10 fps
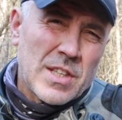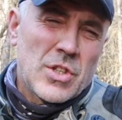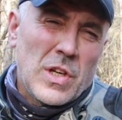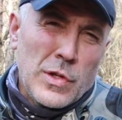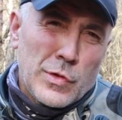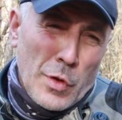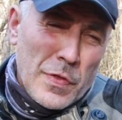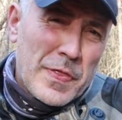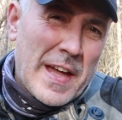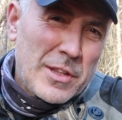actually is
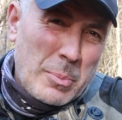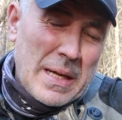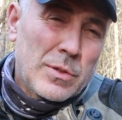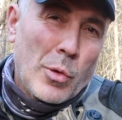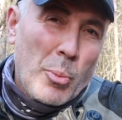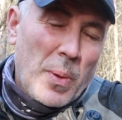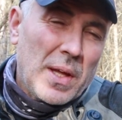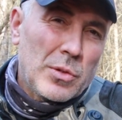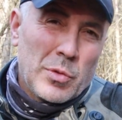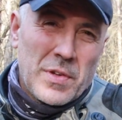not that bad
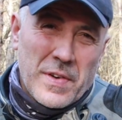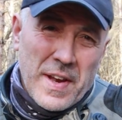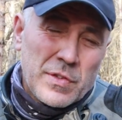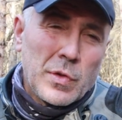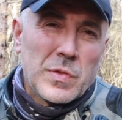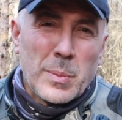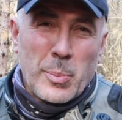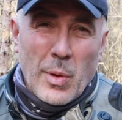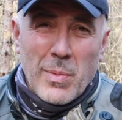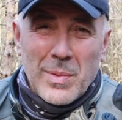compared to the rest of the
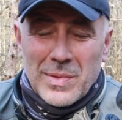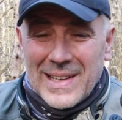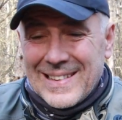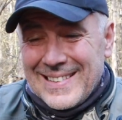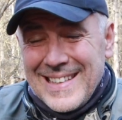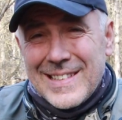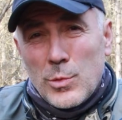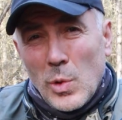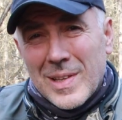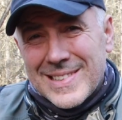problems that these
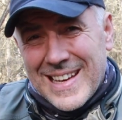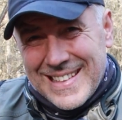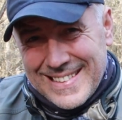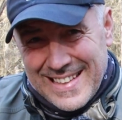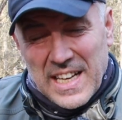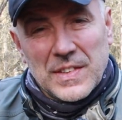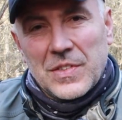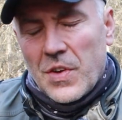dual side tanks